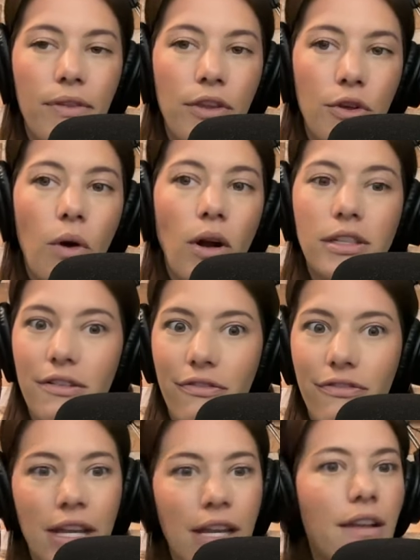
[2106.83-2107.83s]
you are
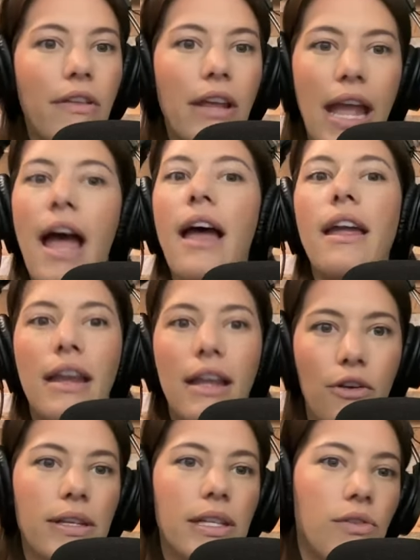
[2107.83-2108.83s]
definitively at an
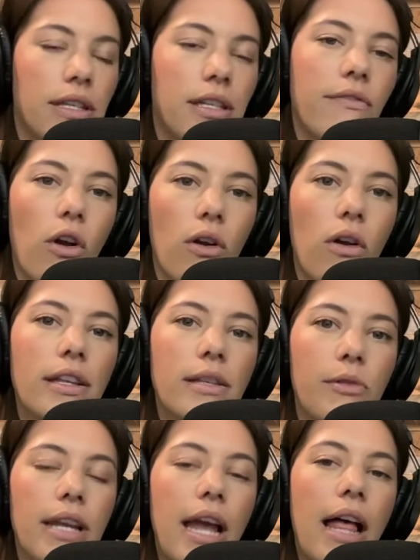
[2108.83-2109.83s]
increased risk of all-cause
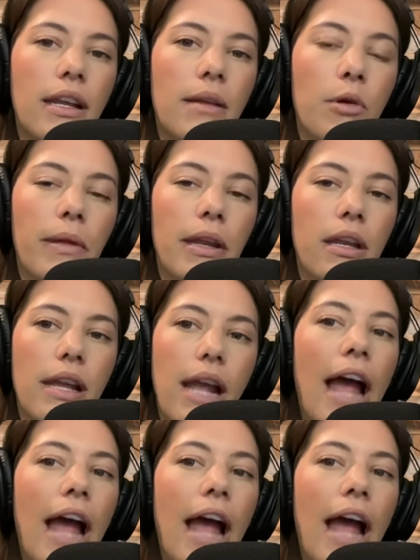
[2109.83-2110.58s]
mortality and morbidity.